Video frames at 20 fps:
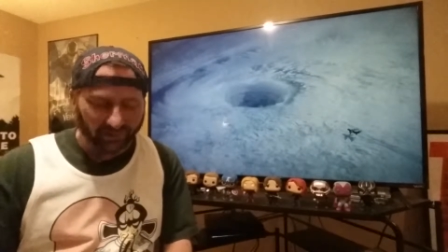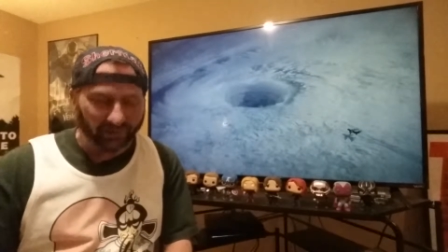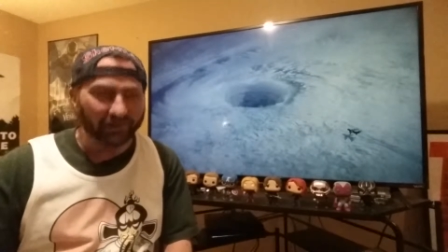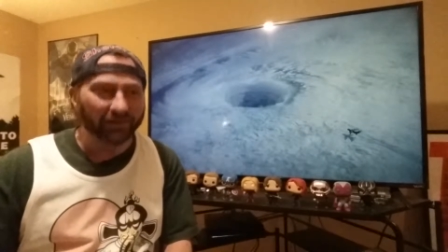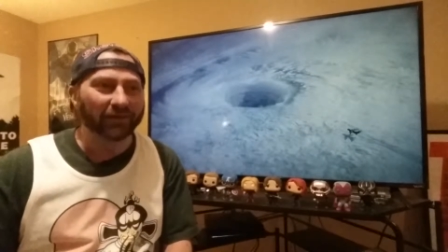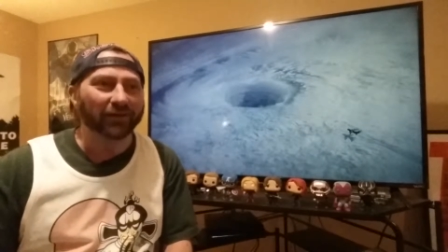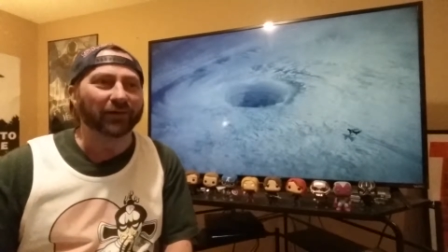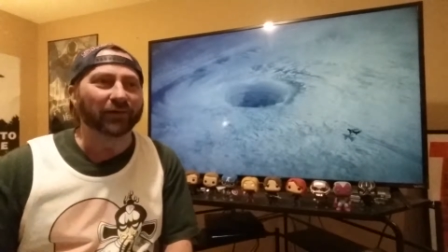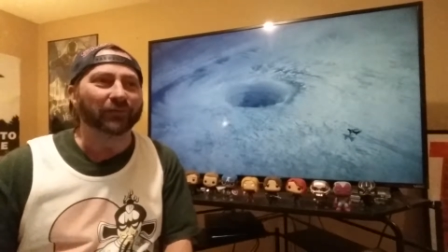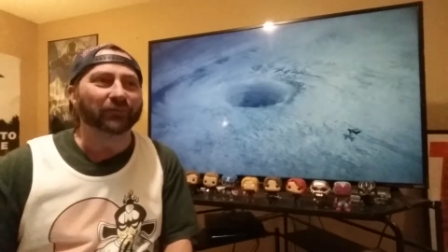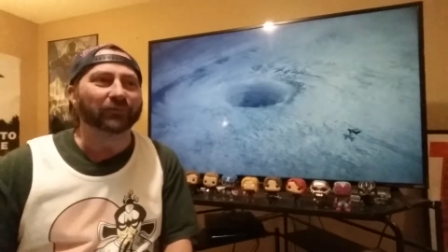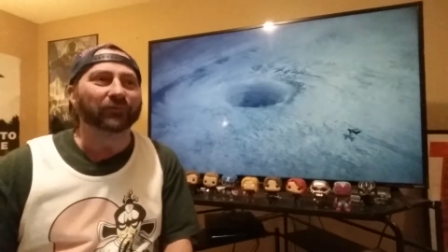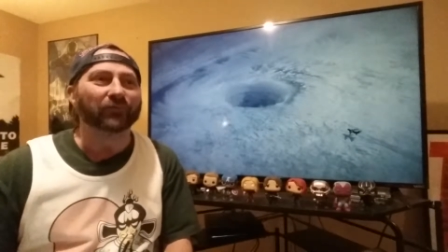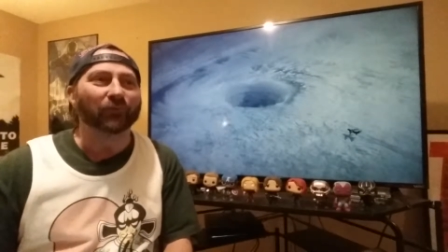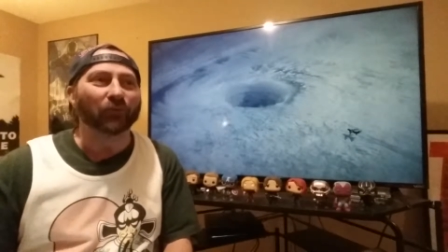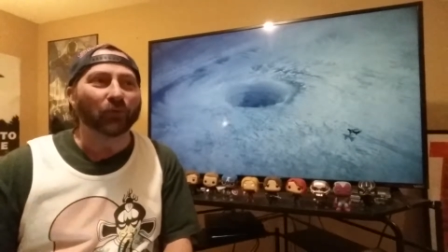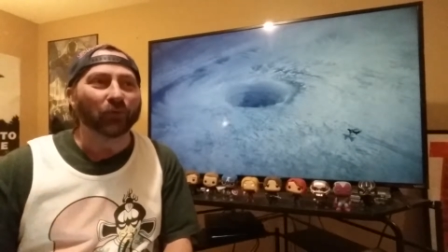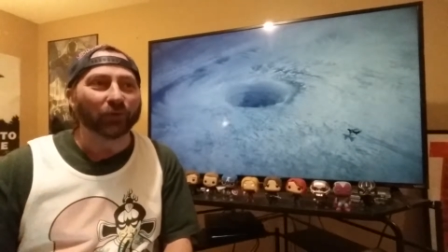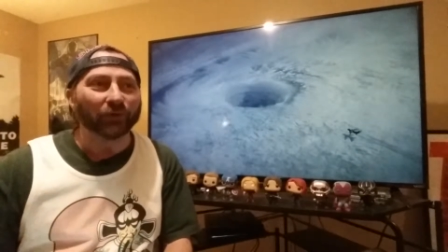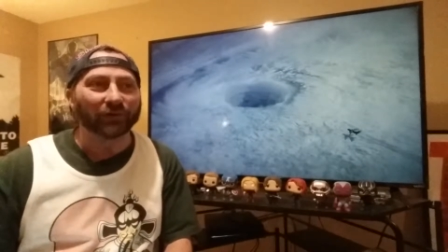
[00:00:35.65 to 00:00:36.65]
Um,
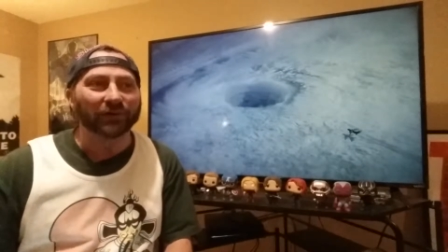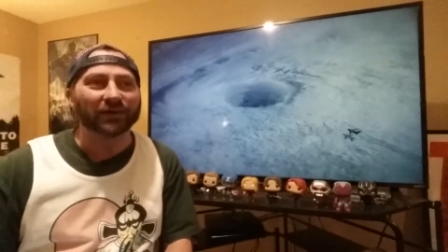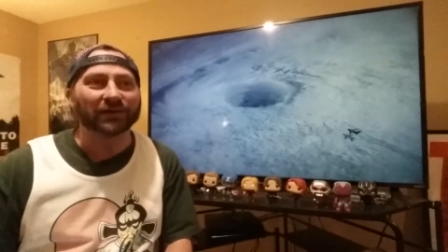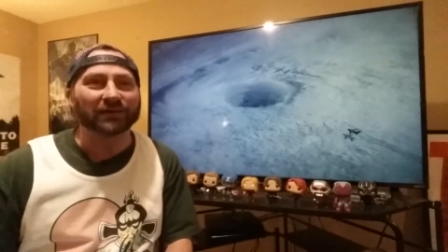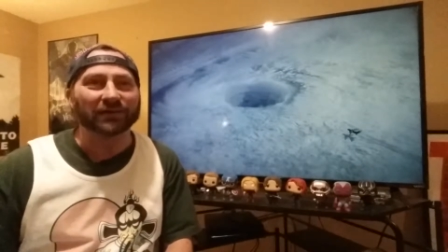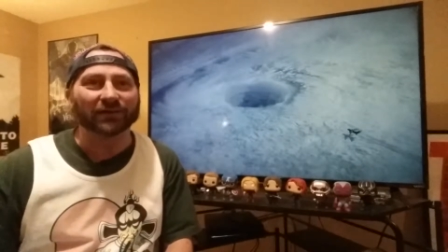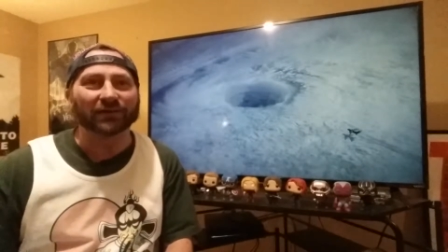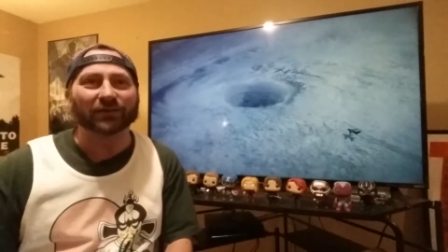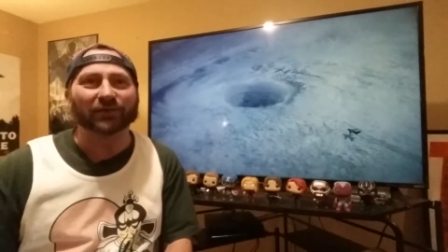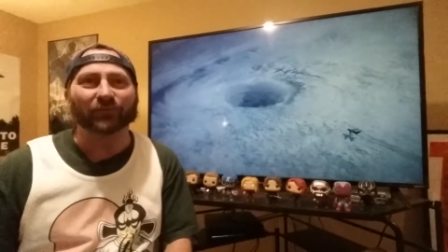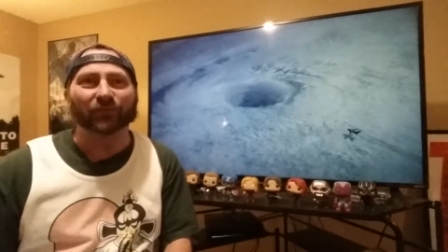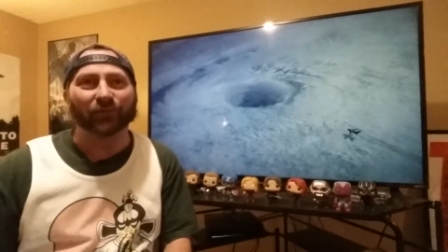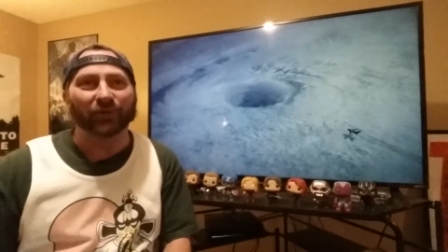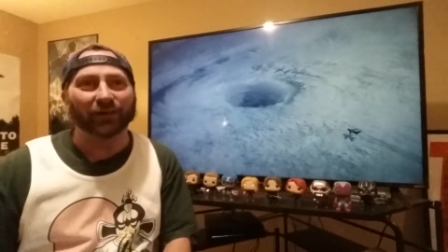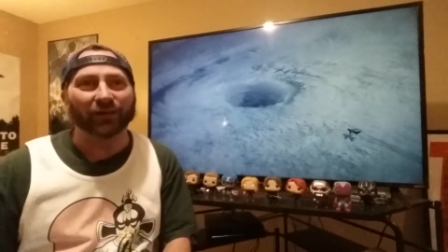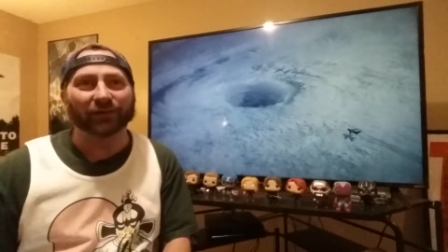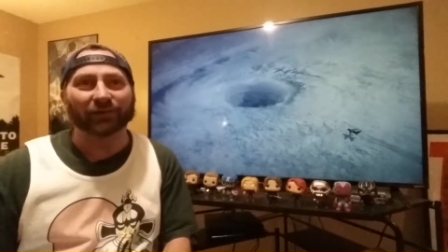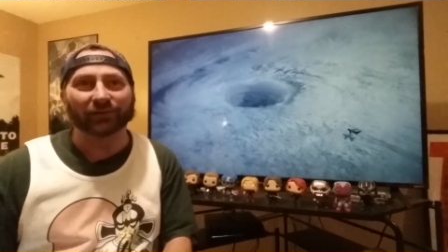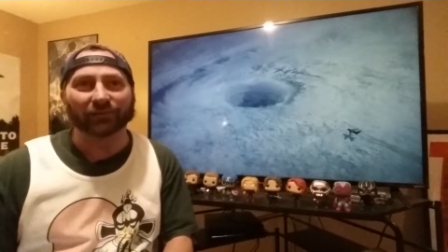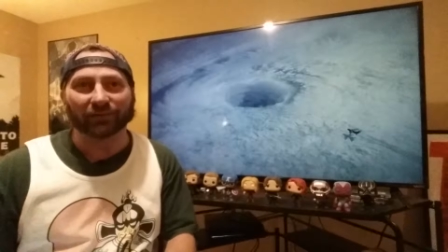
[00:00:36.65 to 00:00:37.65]
Ward gets to come
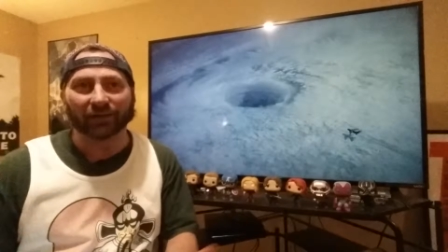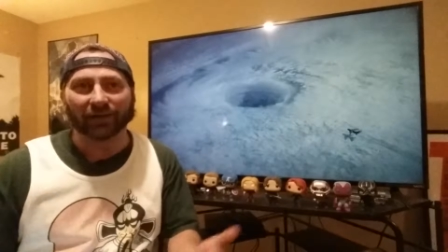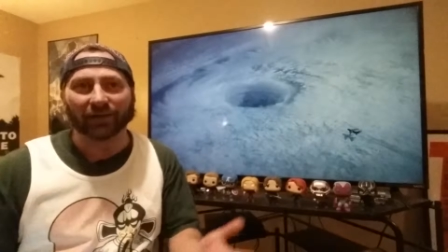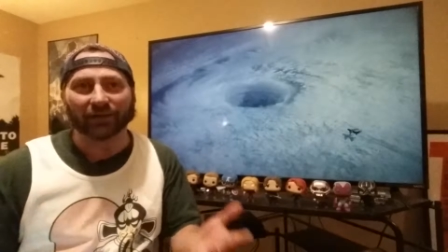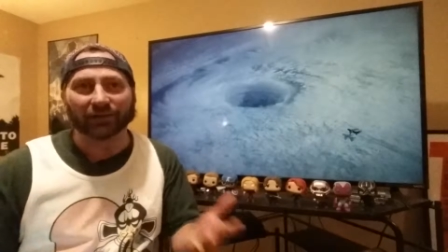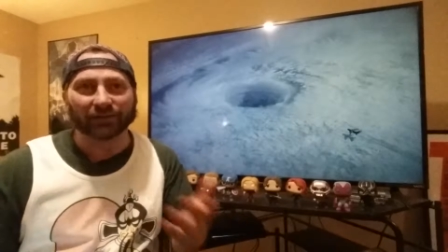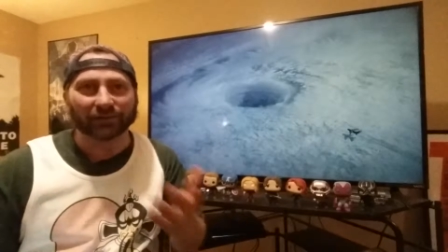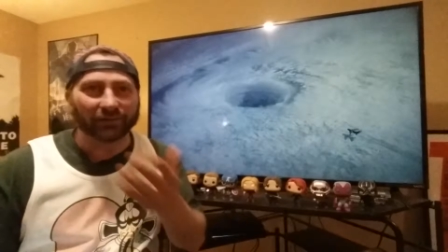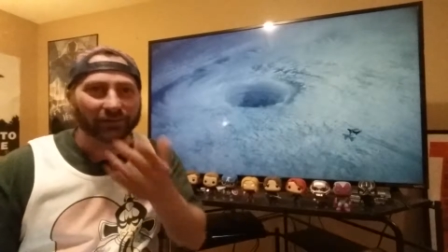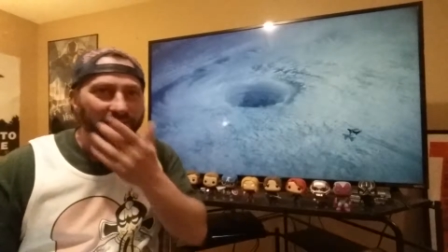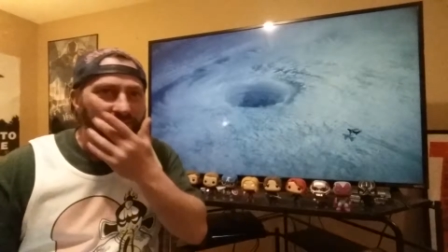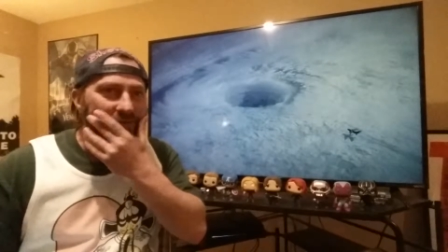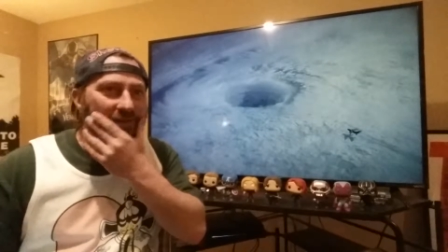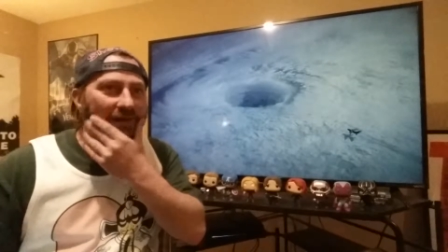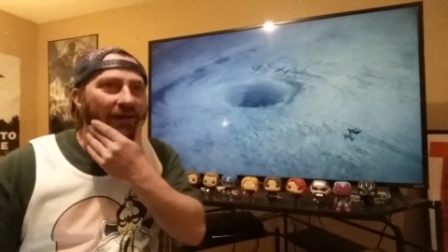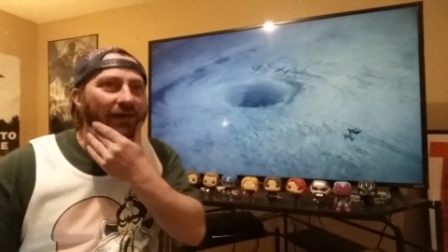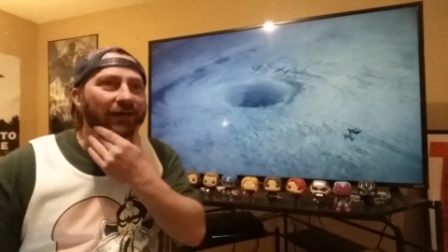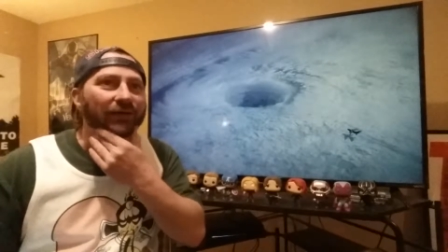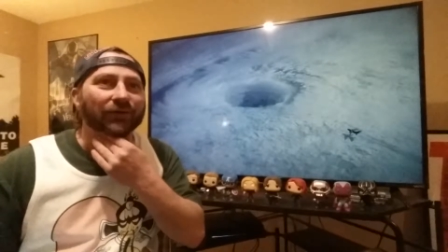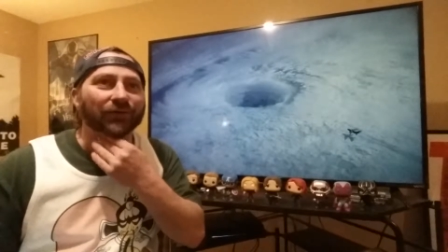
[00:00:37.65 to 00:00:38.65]
with, and uh,
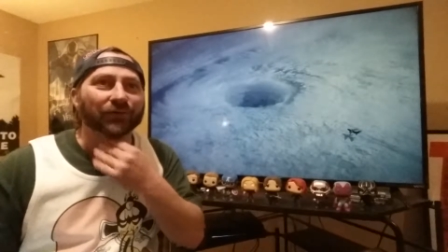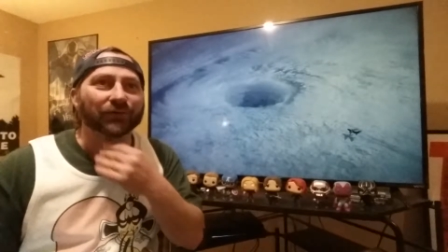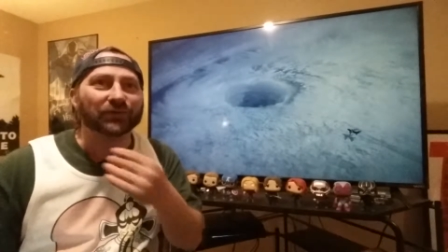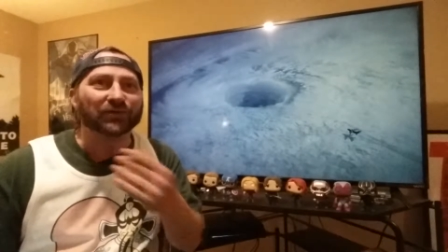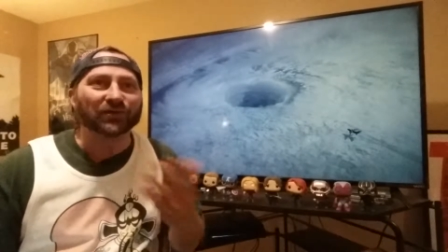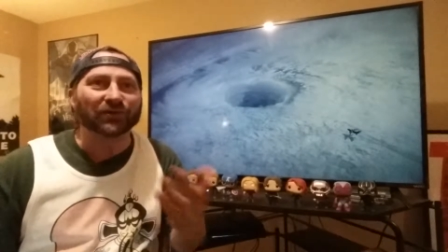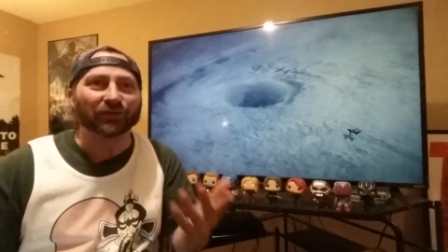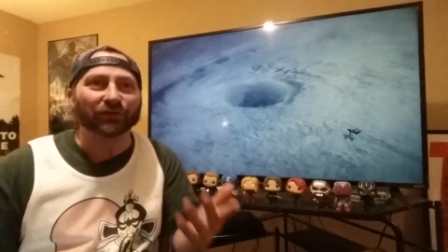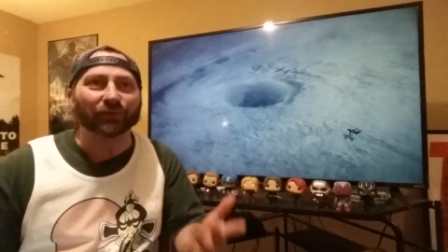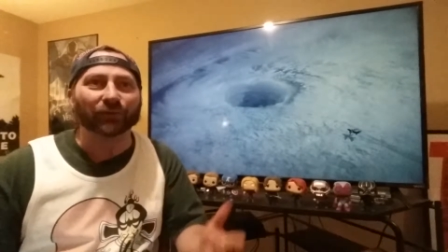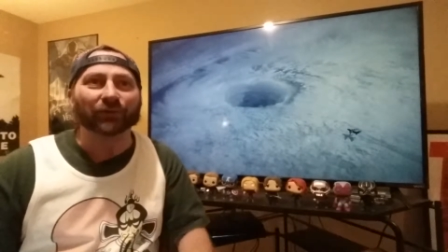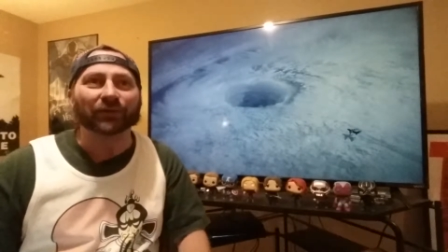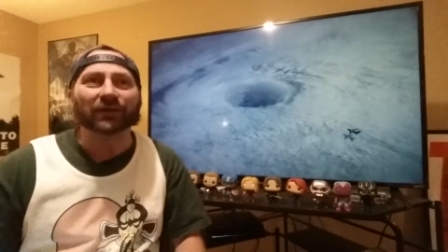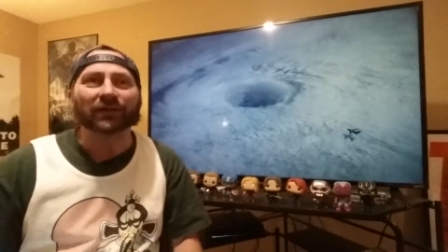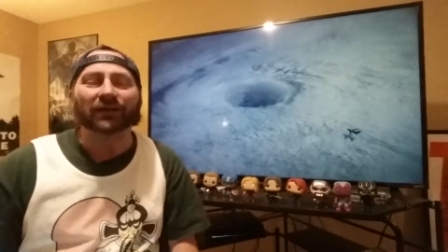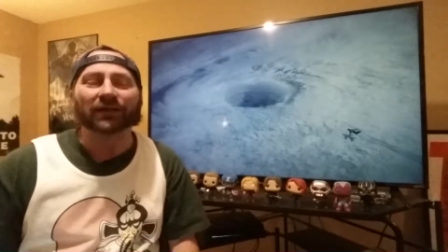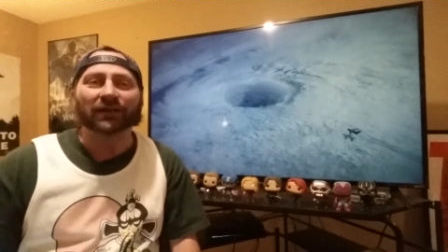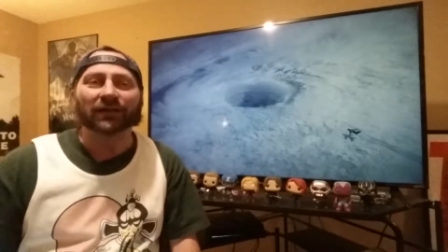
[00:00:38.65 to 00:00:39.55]
Skye goes too.